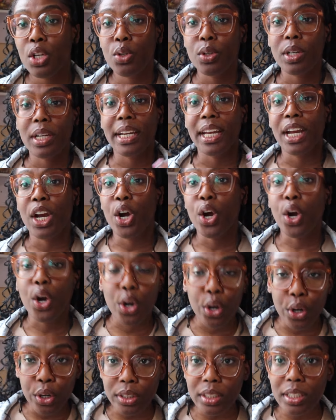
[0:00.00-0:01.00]
you can get
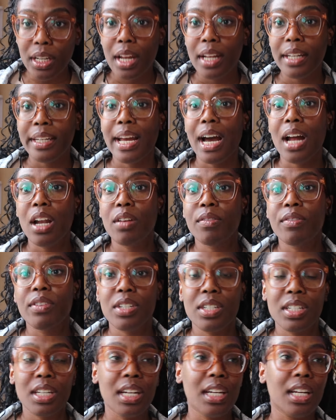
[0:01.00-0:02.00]
hurt. Now all of a
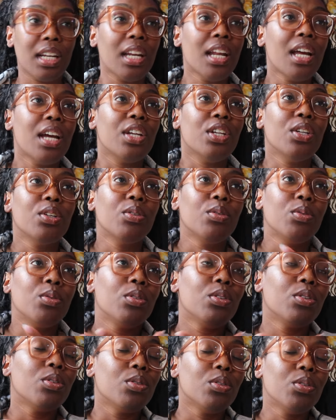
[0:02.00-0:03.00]
sudden you,
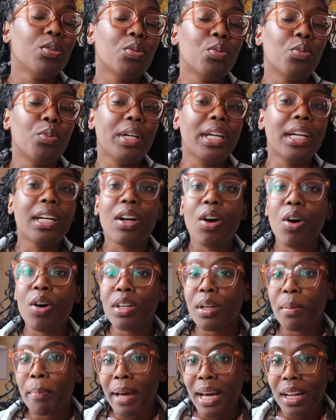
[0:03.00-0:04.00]
you, you weak
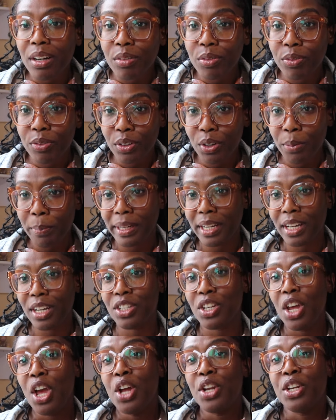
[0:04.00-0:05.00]
on the battlefield
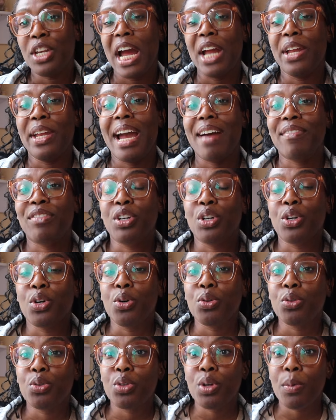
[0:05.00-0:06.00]
because now you have to
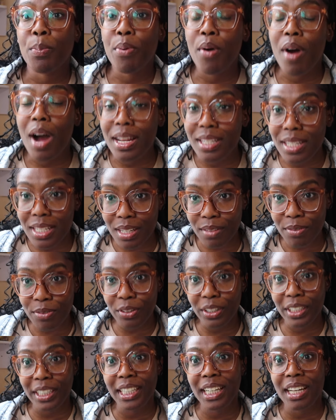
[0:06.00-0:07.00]
go through the process of
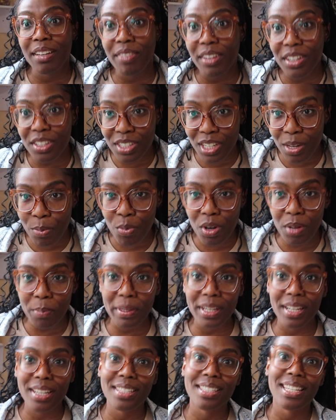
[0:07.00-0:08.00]
forgiving someone
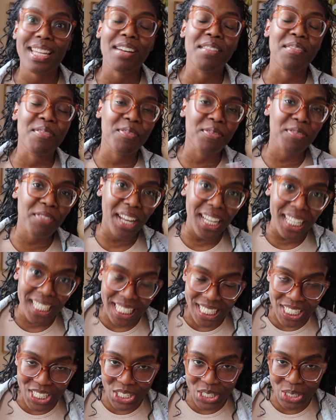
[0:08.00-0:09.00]
because they
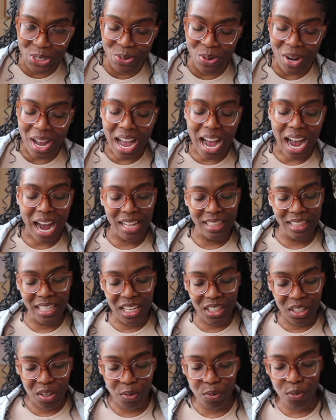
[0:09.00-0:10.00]
offended you. Another